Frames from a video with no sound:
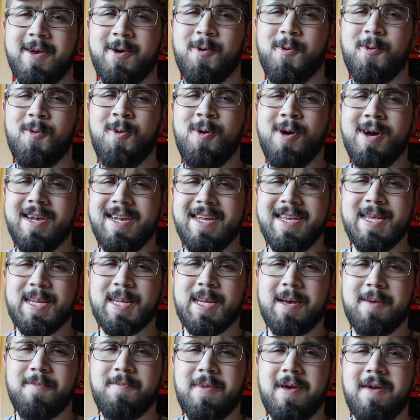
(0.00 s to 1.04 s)
What is
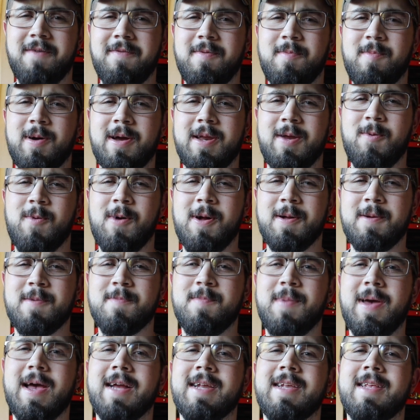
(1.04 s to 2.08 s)
up, everybody? Welcome
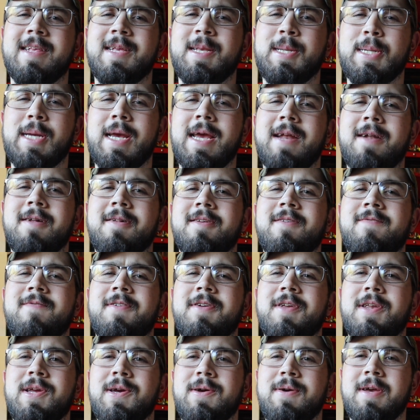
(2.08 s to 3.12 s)
back to the channel. If
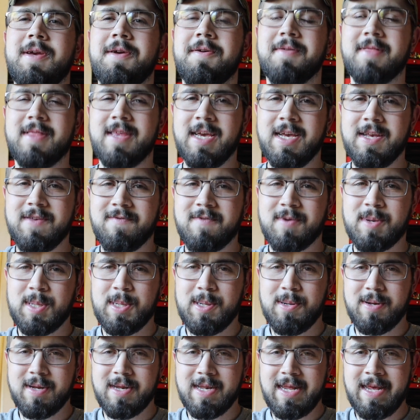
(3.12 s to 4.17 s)
you're new here, thanks for
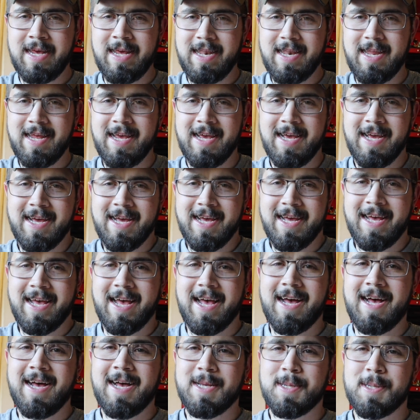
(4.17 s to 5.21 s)
tuning in.
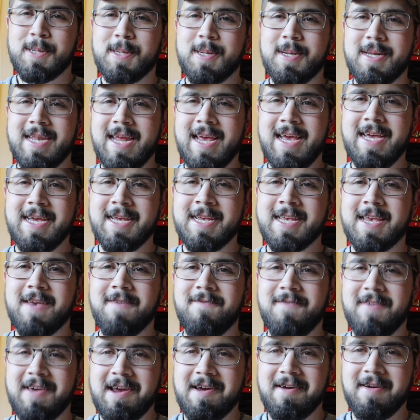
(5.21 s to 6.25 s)
So today is a
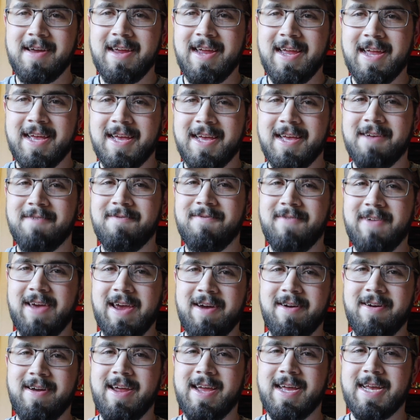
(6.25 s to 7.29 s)
very
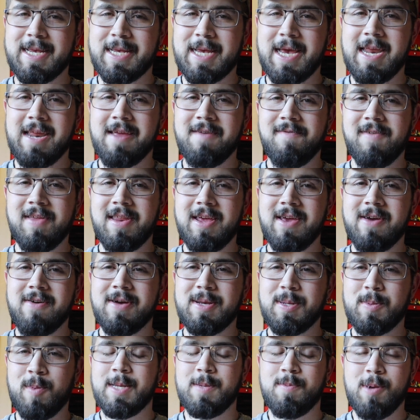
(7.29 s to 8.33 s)
exciting video.
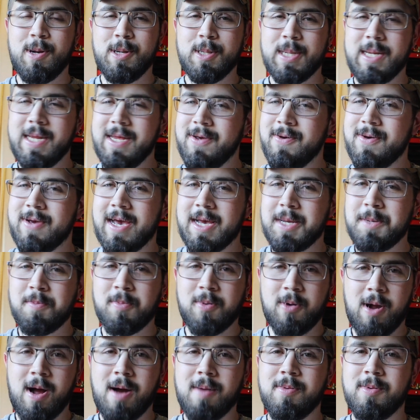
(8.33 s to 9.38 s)
As most of you guys
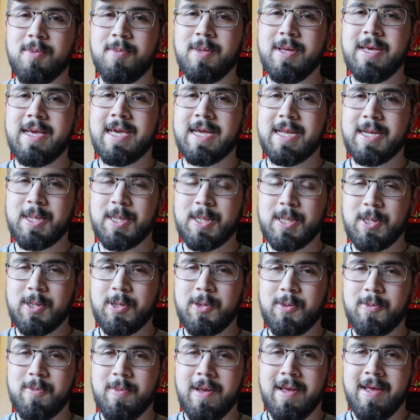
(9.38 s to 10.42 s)
probably can
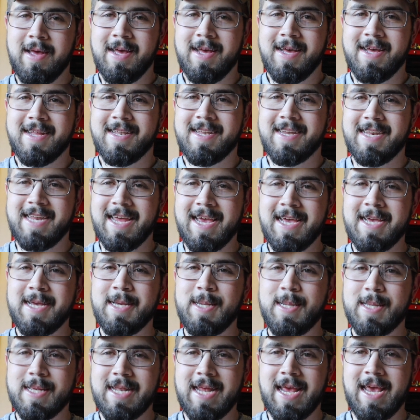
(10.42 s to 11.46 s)
assume, today
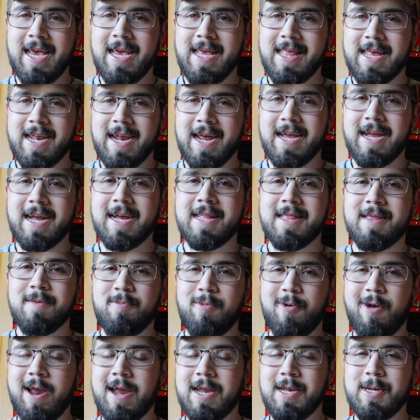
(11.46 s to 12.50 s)
is the day that I got the
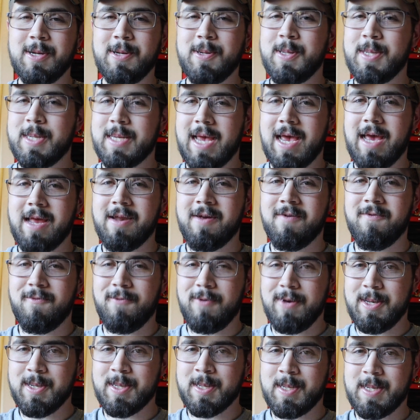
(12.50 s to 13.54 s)
brand new set of
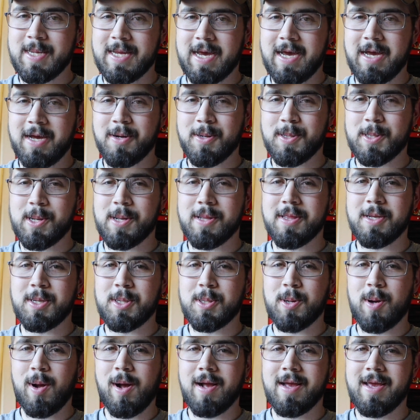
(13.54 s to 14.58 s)
wheels and tires on the
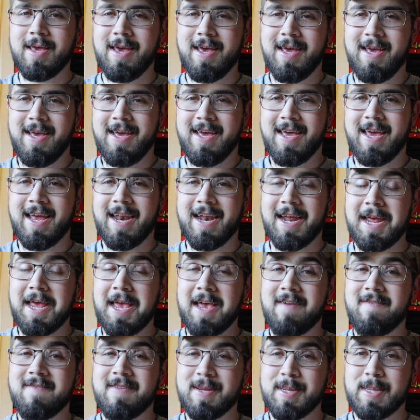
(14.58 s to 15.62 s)
truck, and I
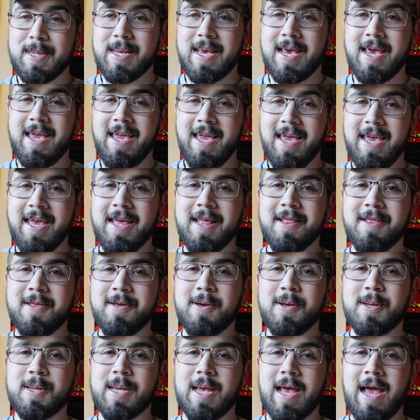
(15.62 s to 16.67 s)
have to say it
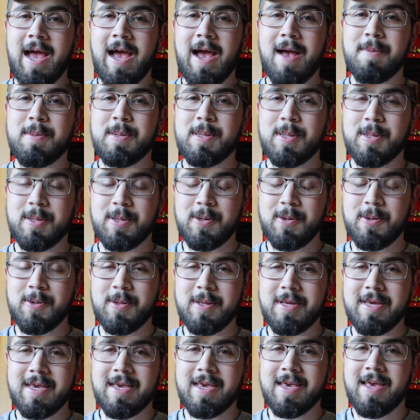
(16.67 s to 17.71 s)
looks
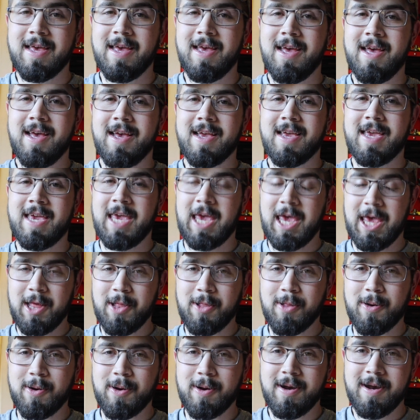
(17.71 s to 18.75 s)
absolutely
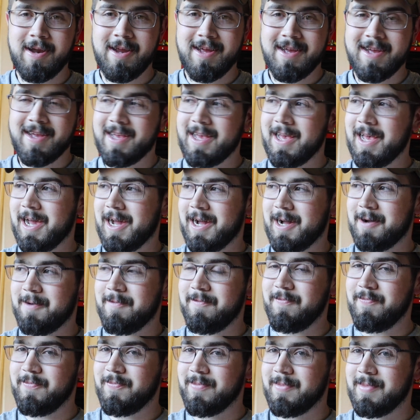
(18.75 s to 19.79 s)
killer.
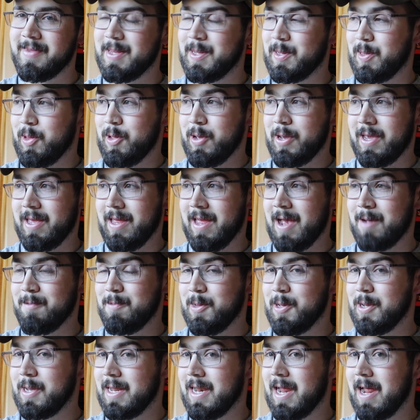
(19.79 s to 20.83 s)
I'm
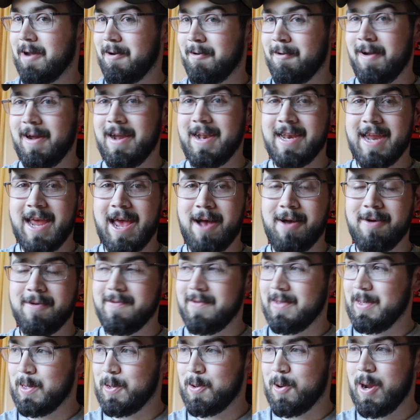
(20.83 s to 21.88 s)
looking at it right now.
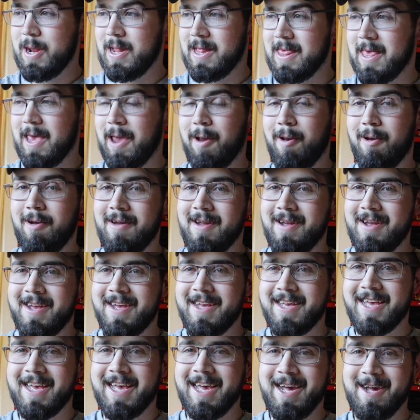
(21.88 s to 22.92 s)
It's right there,
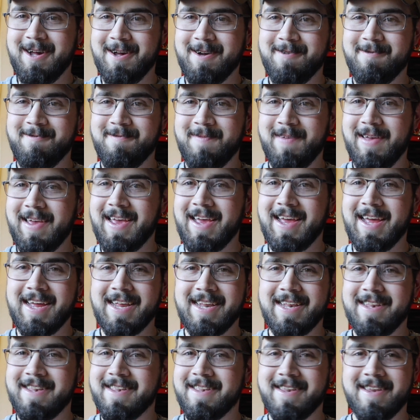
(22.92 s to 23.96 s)

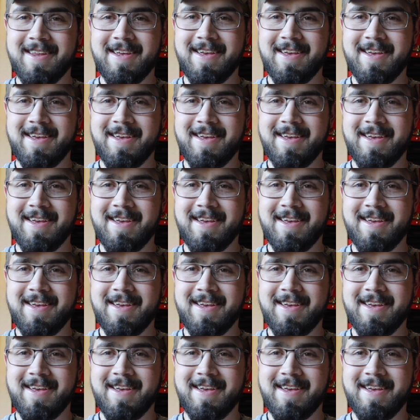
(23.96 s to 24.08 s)
and